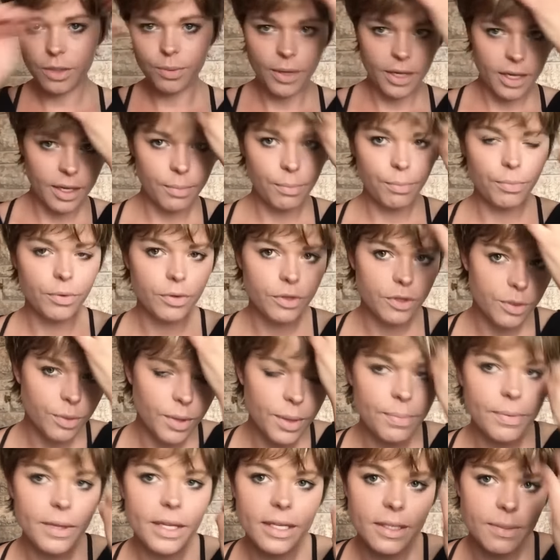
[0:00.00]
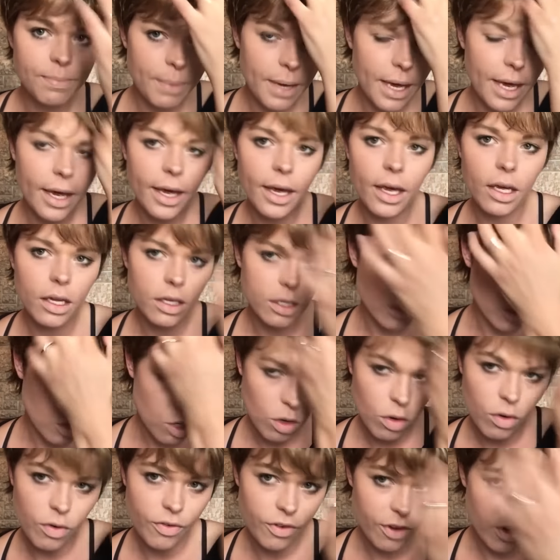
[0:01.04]
We can sweep these bangs
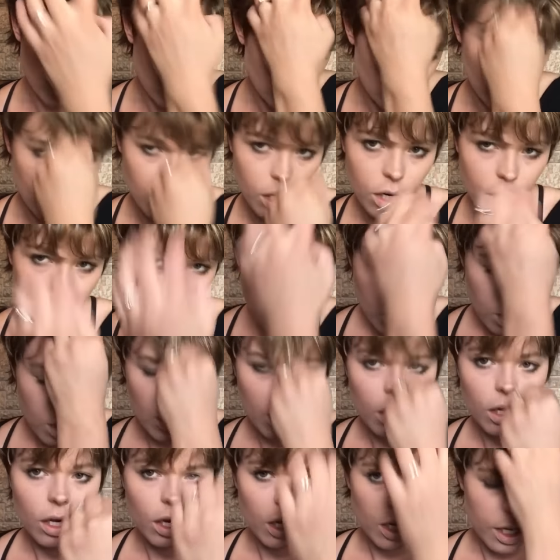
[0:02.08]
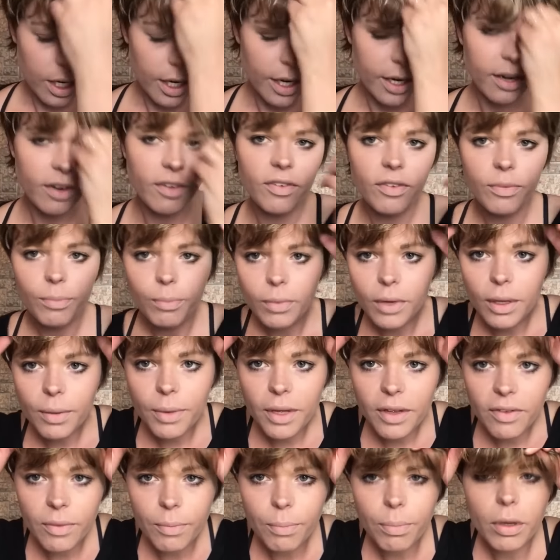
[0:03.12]
over, kind of maybe
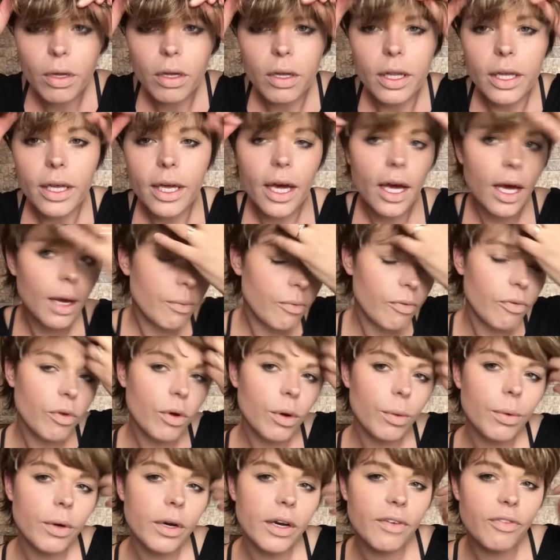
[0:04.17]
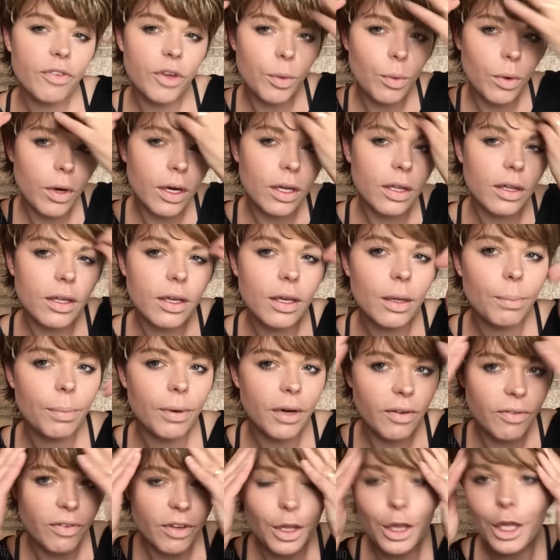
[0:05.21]
even pull the cap forward if you want a little bit
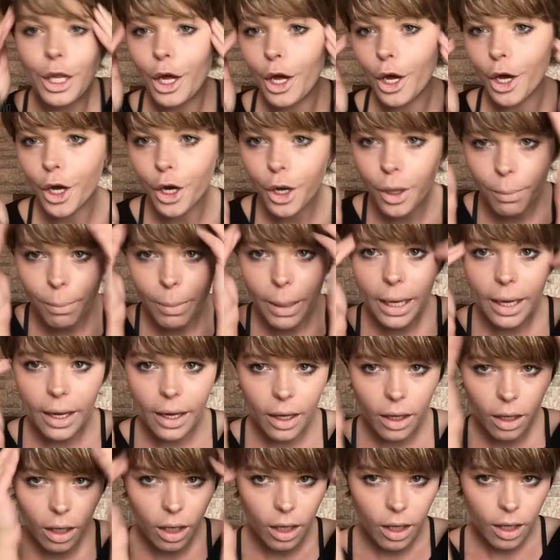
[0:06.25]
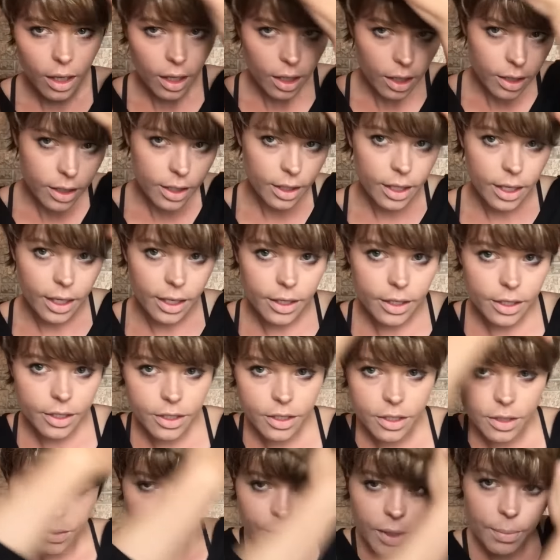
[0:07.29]
of a longer bang to kind of
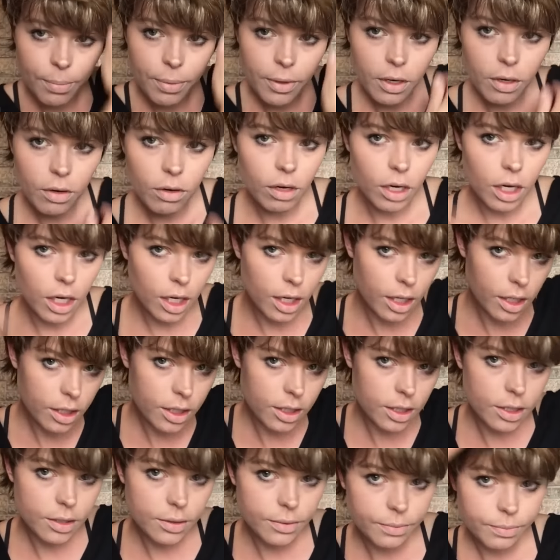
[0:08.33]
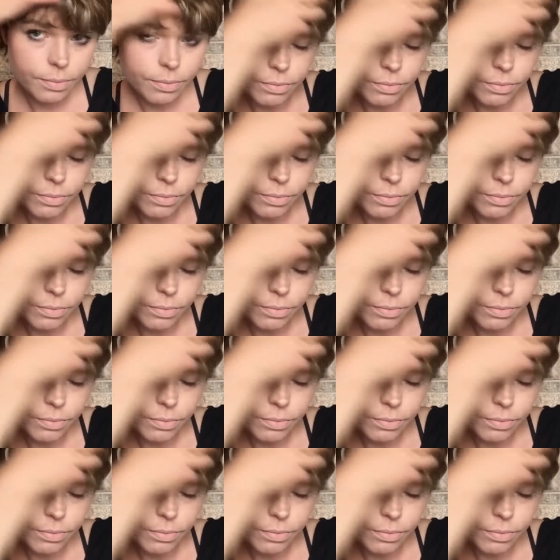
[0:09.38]
sweep across.